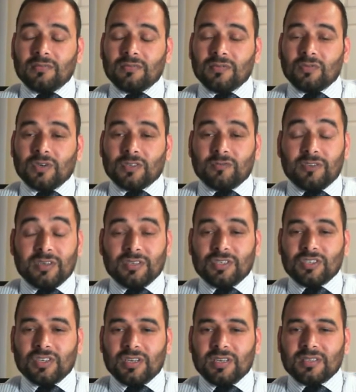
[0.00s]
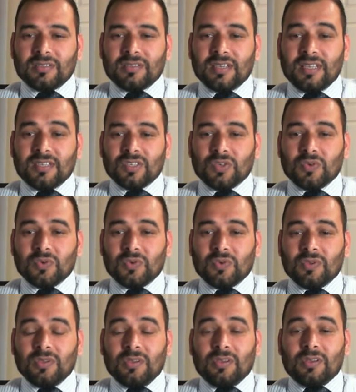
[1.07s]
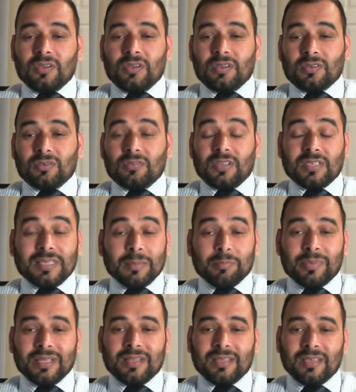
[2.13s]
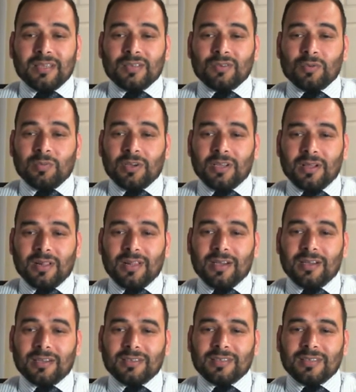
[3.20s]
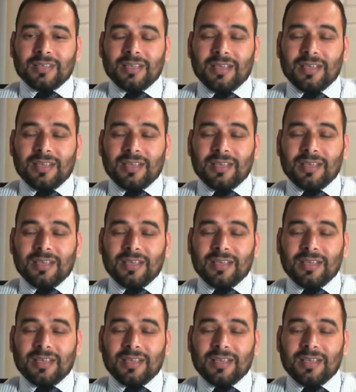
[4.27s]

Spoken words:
was very generous and show the sympathy to my client,